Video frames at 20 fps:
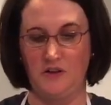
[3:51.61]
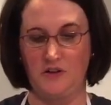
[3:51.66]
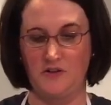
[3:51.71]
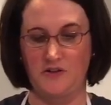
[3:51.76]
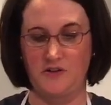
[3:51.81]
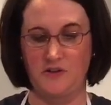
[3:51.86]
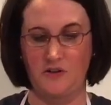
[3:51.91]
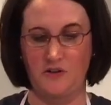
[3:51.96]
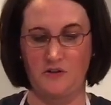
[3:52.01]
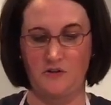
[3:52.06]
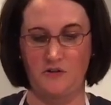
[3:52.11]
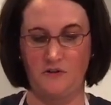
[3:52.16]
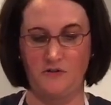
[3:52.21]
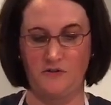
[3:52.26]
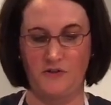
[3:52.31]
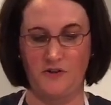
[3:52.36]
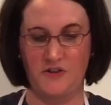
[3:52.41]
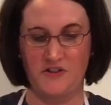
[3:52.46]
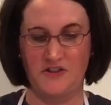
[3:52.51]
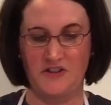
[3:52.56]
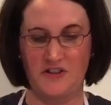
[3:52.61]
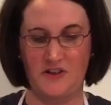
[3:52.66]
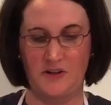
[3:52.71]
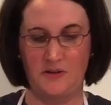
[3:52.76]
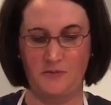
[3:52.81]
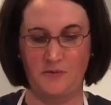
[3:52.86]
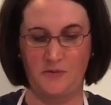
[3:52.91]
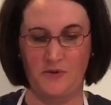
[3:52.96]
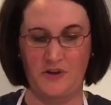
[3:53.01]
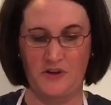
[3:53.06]
So first thing
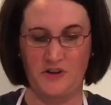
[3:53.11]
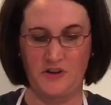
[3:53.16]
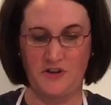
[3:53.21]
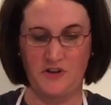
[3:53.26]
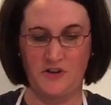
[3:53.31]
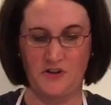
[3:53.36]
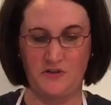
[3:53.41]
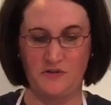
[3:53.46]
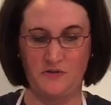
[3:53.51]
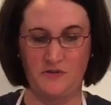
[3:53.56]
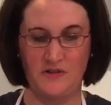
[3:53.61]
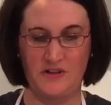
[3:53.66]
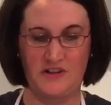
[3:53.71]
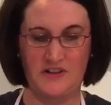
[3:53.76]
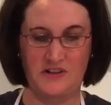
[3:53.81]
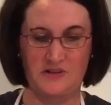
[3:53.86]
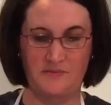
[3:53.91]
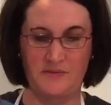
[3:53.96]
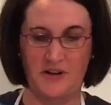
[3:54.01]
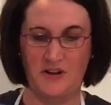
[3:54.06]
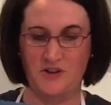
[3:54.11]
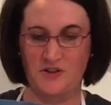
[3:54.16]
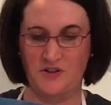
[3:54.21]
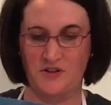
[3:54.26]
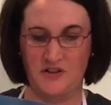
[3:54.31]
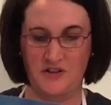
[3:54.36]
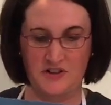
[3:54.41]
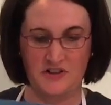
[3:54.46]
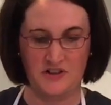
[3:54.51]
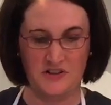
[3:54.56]
I'm going to do is make
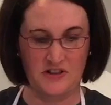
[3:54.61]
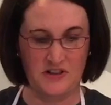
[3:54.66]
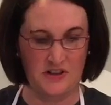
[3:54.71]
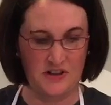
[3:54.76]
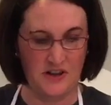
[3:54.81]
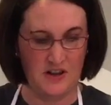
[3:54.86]
sure it's